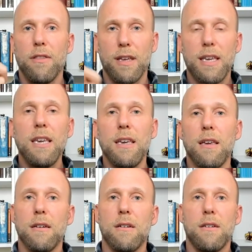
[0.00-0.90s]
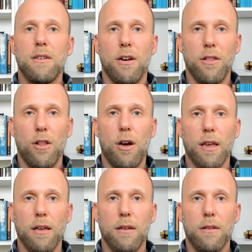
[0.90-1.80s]
the key to unlock
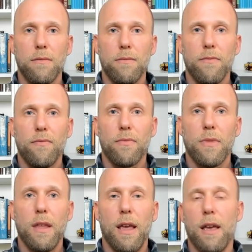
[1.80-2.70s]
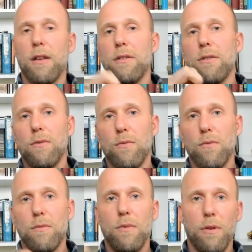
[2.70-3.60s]
it. And
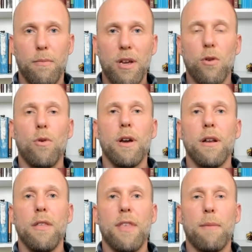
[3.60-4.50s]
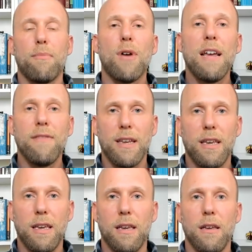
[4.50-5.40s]
in Bitcoin, that private
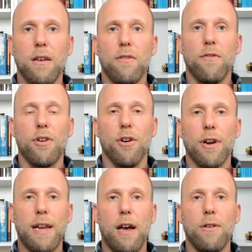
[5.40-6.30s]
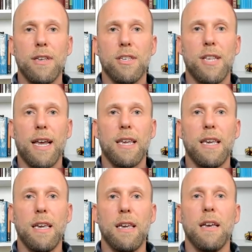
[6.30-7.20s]
key for your account is that
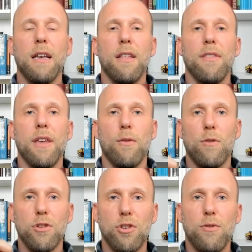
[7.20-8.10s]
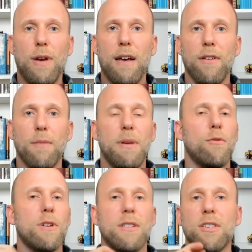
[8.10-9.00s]
key that once you have it,
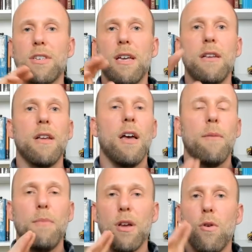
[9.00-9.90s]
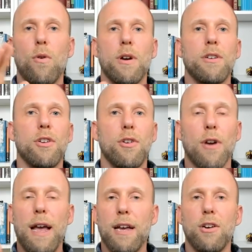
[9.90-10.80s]
people can send Bitcoin to your
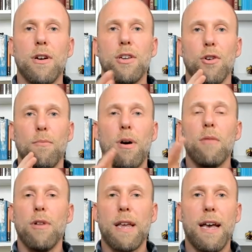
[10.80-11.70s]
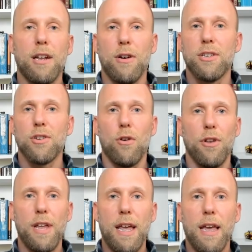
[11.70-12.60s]
address, your public address
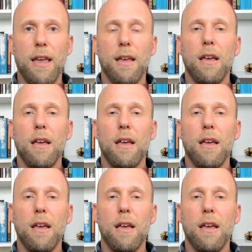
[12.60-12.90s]
all day.